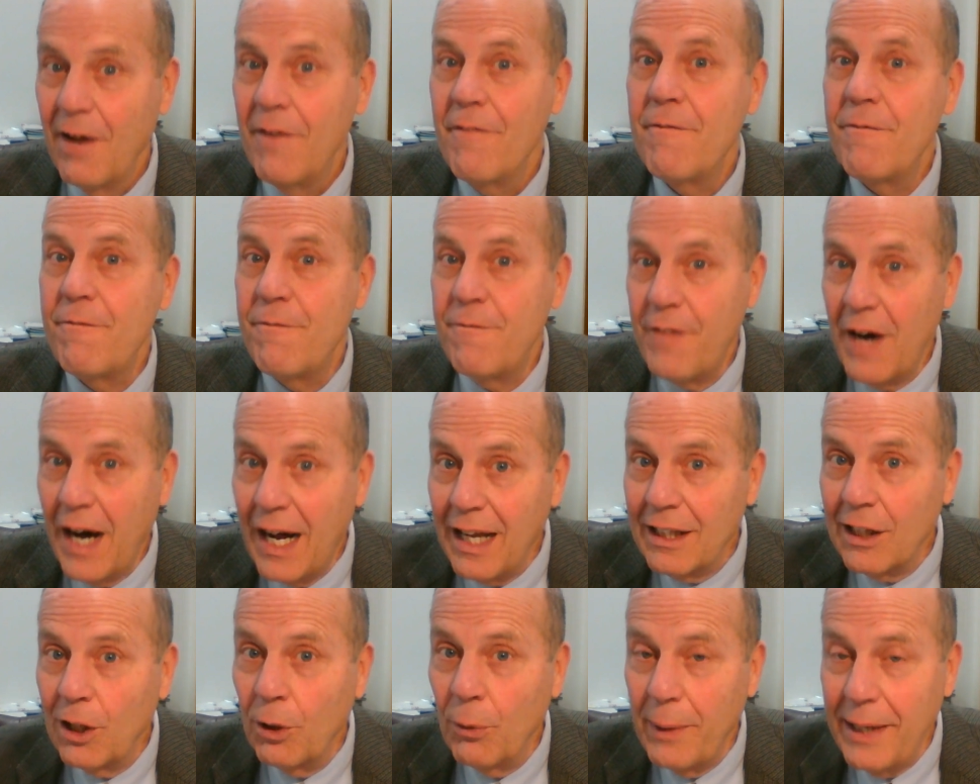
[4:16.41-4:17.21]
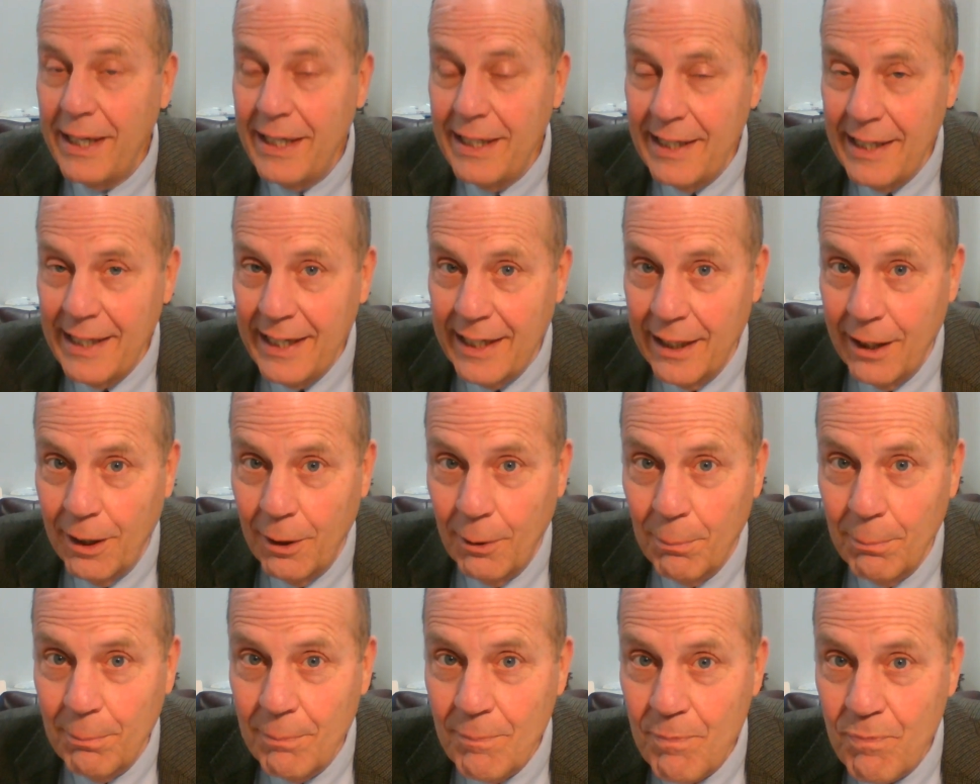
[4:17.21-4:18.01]
following
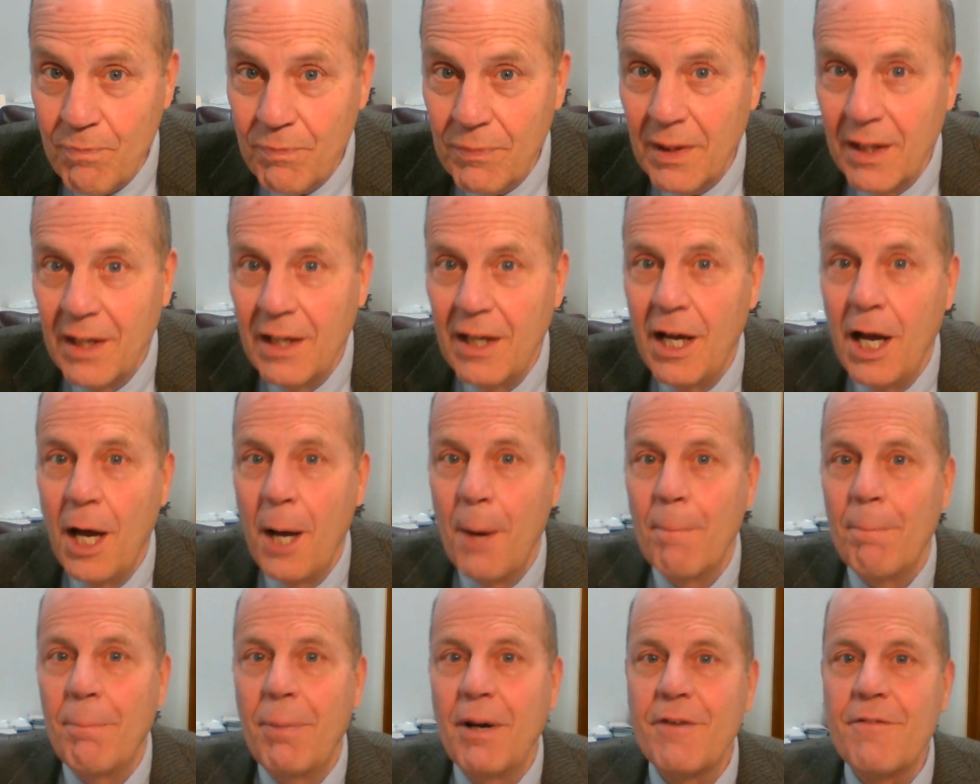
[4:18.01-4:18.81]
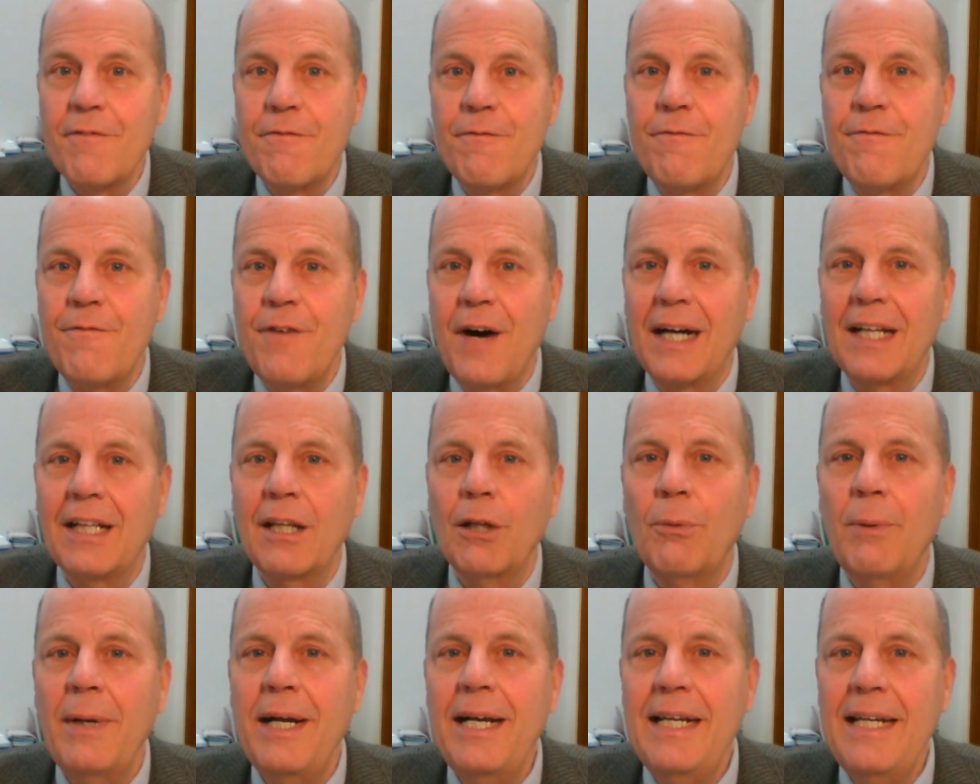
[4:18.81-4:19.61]
him but
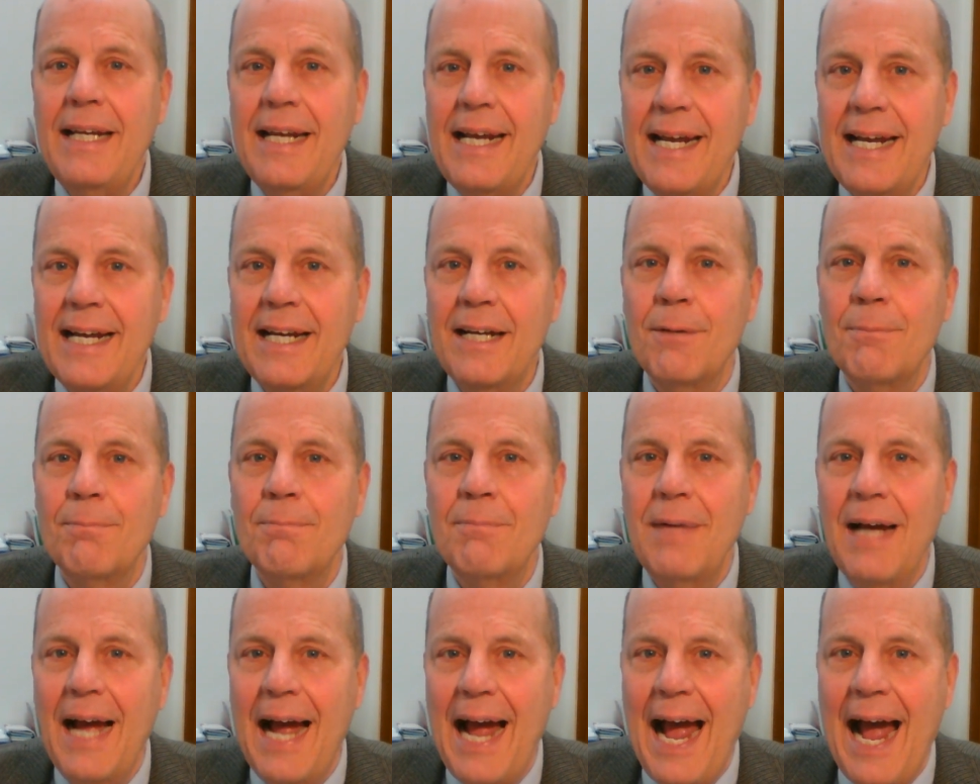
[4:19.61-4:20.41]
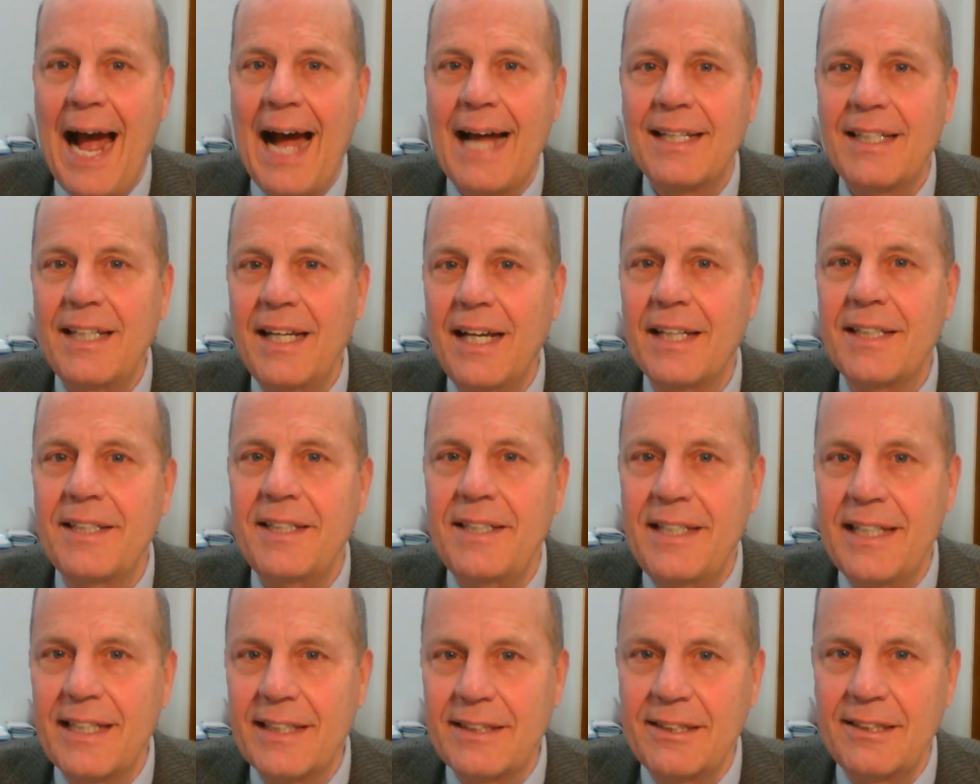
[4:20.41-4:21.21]
following him at a
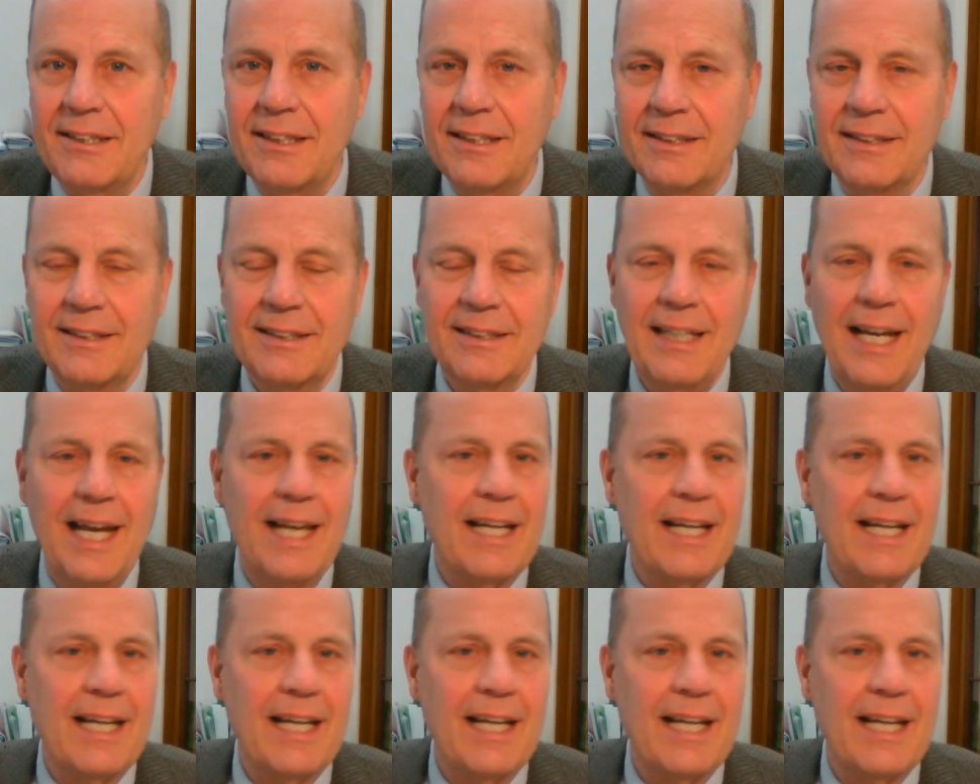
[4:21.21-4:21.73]
distance.